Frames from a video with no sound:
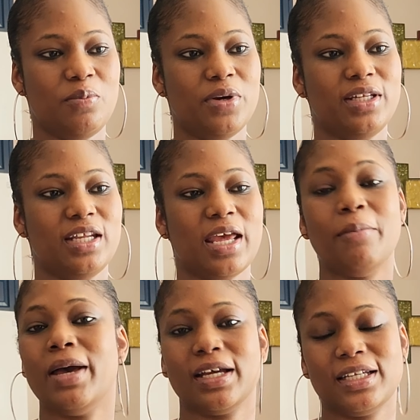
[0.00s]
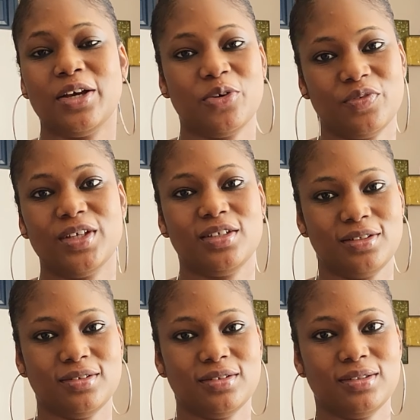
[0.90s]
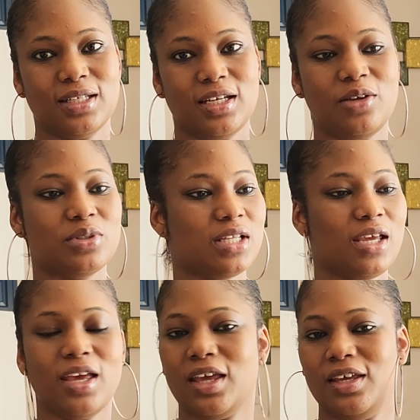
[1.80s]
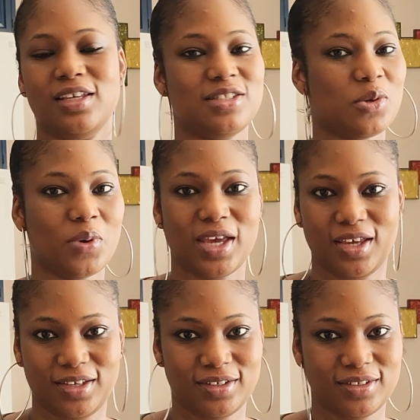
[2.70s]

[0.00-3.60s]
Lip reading: but then I backed out of it. And he was like, hey, it's okay.